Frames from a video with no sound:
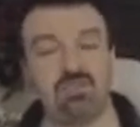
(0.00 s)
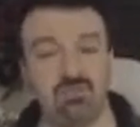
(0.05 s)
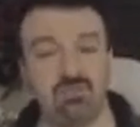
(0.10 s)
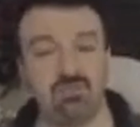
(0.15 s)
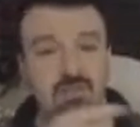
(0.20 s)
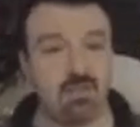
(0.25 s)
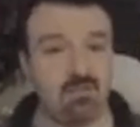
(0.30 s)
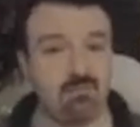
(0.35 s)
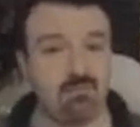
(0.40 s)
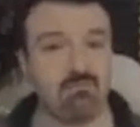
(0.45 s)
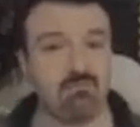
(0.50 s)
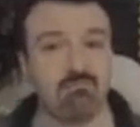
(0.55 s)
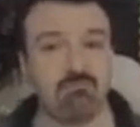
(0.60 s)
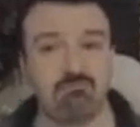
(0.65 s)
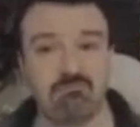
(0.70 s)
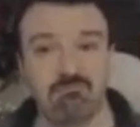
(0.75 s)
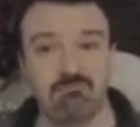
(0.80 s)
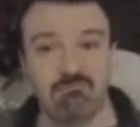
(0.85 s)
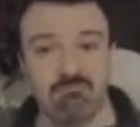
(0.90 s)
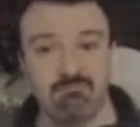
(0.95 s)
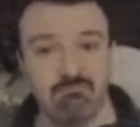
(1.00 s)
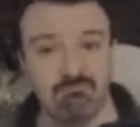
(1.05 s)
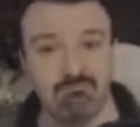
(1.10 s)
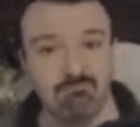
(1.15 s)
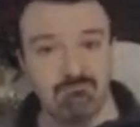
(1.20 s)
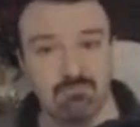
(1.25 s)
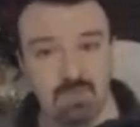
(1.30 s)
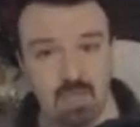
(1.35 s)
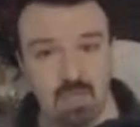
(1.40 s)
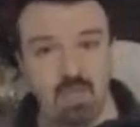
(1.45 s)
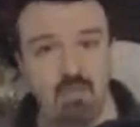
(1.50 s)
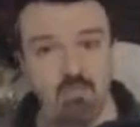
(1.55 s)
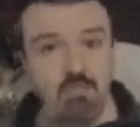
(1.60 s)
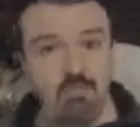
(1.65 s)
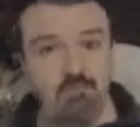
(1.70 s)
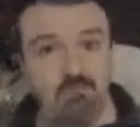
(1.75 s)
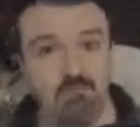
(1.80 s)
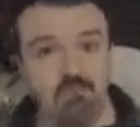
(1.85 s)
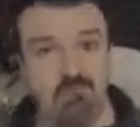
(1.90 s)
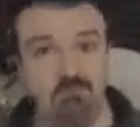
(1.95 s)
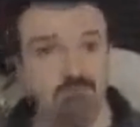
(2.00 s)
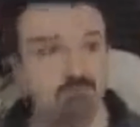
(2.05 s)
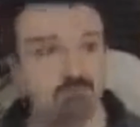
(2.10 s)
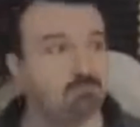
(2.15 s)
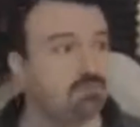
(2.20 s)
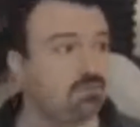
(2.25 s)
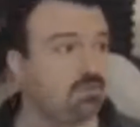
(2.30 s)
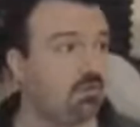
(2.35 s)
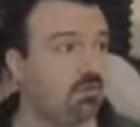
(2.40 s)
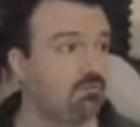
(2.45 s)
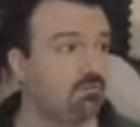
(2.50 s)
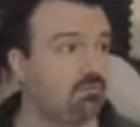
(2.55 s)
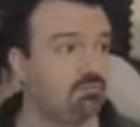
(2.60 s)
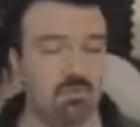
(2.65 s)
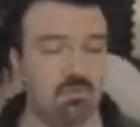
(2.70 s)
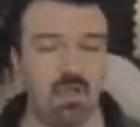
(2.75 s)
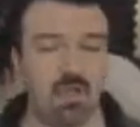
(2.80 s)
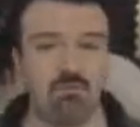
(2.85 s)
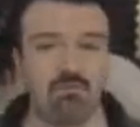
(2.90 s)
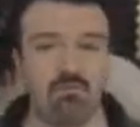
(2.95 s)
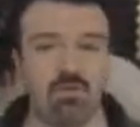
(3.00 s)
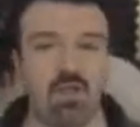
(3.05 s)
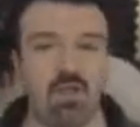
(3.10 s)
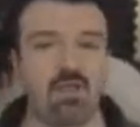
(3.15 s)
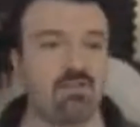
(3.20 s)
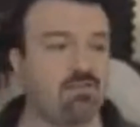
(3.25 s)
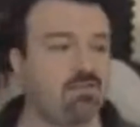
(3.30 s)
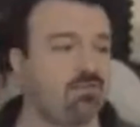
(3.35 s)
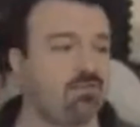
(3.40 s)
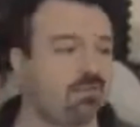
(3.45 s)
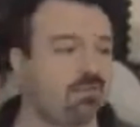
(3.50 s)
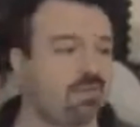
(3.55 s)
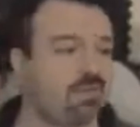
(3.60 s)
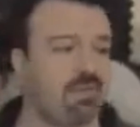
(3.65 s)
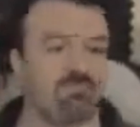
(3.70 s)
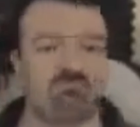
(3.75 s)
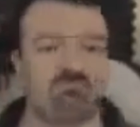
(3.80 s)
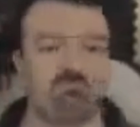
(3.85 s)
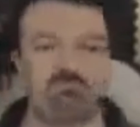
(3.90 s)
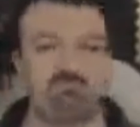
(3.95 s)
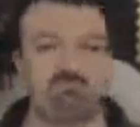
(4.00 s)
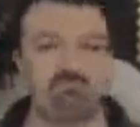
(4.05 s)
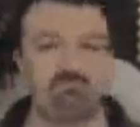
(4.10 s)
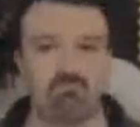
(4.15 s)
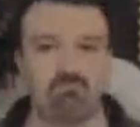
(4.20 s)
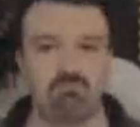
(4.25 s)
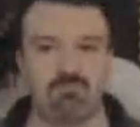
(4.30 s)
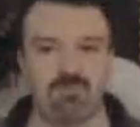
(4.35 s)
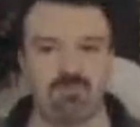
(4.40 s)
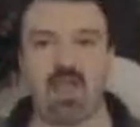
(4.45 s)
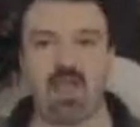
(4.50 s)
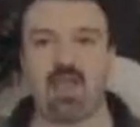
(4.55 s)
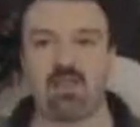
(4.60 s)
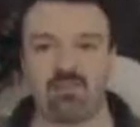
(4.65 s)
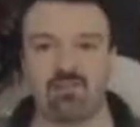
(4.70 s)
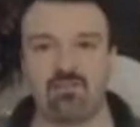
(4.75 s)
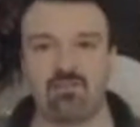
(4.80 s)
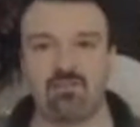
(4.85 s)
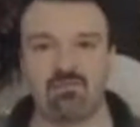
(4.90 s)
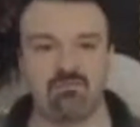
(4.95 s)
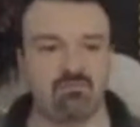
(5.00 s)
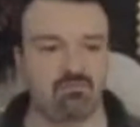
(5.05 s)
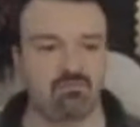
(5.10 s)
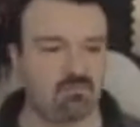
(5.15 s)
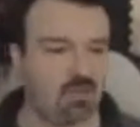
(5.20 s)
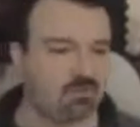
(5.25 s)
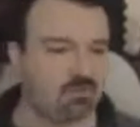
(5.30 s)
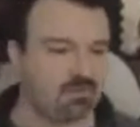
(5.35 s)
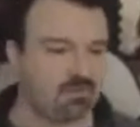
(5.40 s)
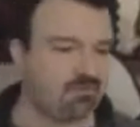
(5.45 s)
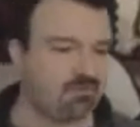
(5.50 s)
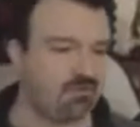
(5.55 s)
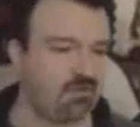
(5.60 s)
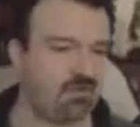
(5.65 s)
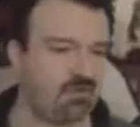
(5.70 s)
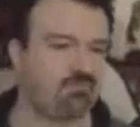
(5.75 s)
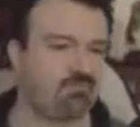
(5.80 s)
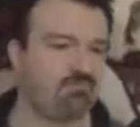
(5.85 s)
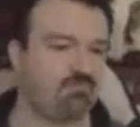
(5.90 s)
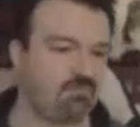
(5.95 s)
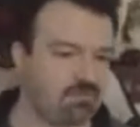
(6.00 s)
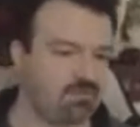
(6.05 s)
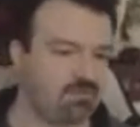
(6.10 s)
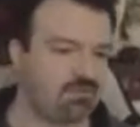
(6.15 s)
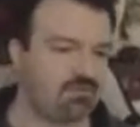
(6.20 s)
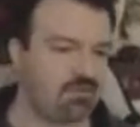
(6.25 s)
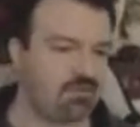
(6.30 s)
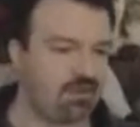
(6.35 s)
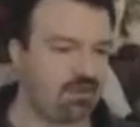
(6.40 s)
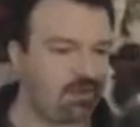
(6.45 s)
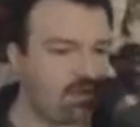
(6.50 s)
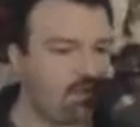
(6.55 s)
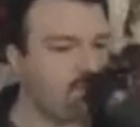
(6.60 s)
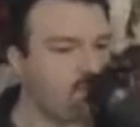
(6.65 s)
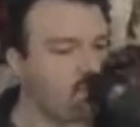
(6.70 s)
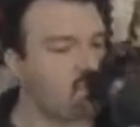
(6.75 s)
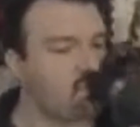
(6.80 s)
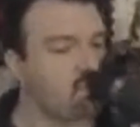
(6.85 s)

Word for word: Did you tip? No. So I have a right to say facts on my stream, just so you know.